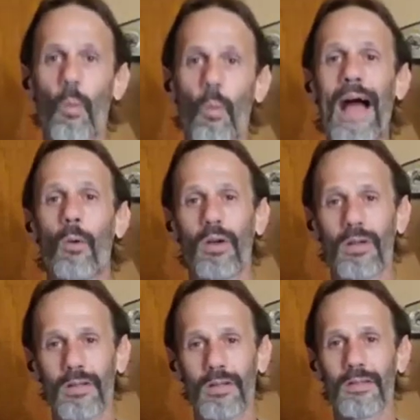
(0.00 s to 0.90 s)
Let me
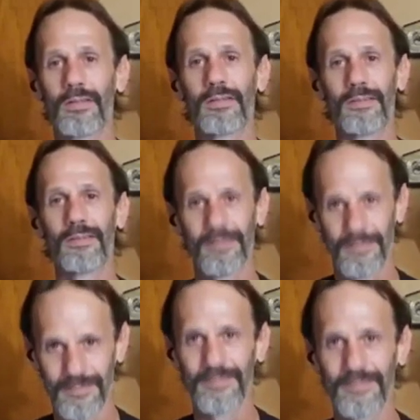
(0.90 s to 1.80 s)
reiterate that.
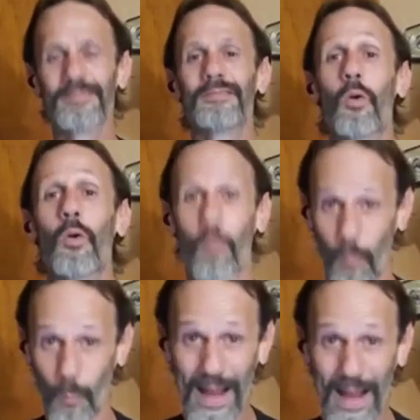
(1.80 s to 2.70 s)

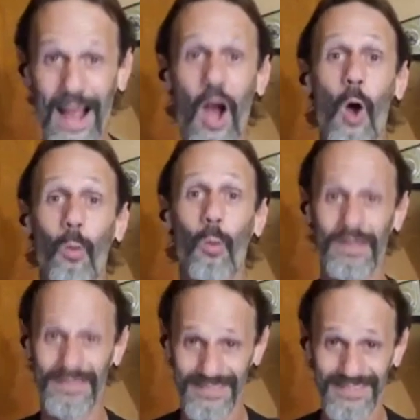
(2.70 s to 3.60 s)
31 weeks.
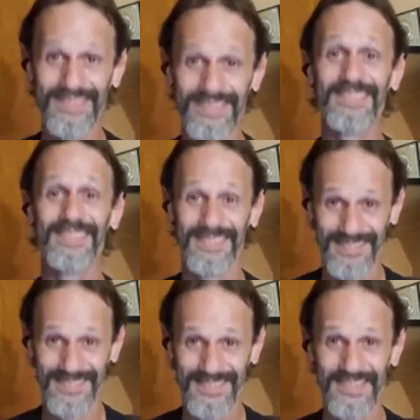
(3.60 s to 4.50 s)
He is
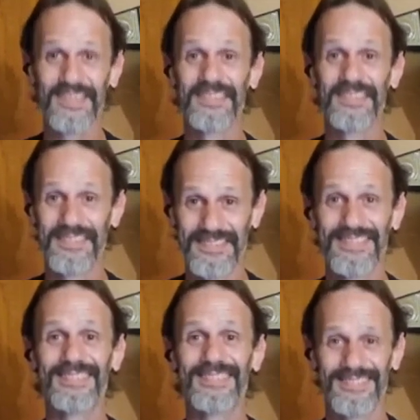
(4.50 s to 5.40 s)
legitimately
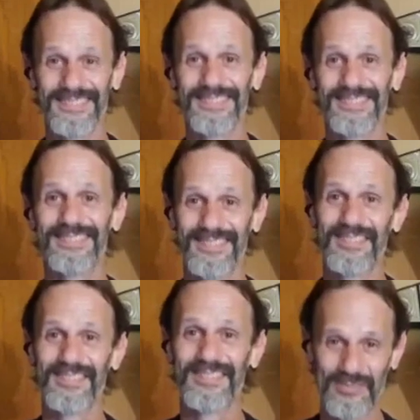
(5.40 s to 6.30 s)
like my brother.
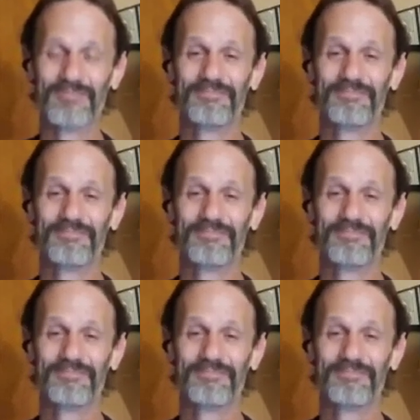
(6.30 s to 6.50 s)
You